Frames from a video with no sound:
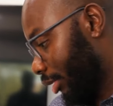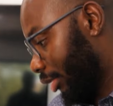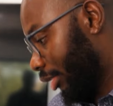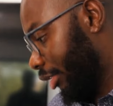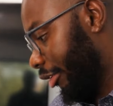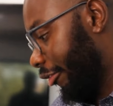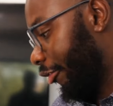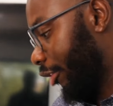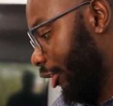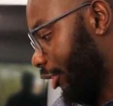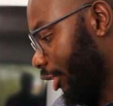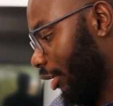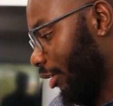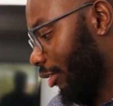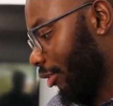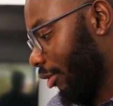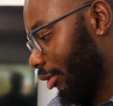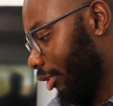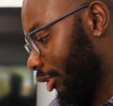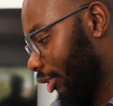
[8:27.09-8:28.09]
the facial
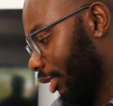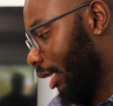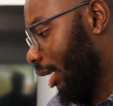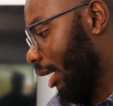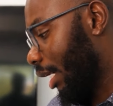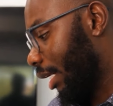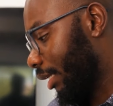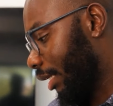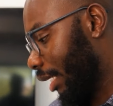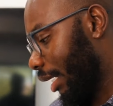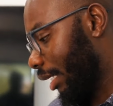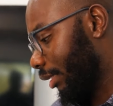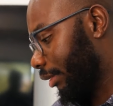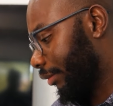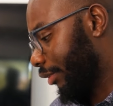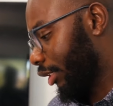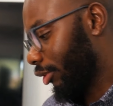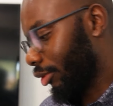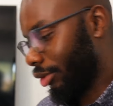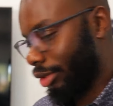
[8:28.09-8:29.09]
recognition and
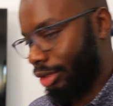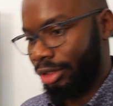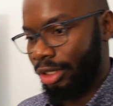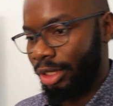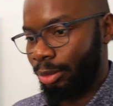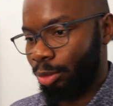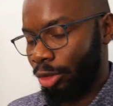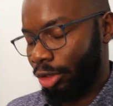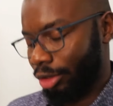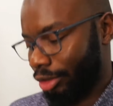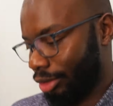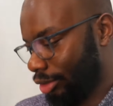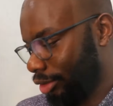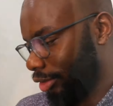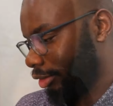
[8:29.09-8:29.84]
identification system works.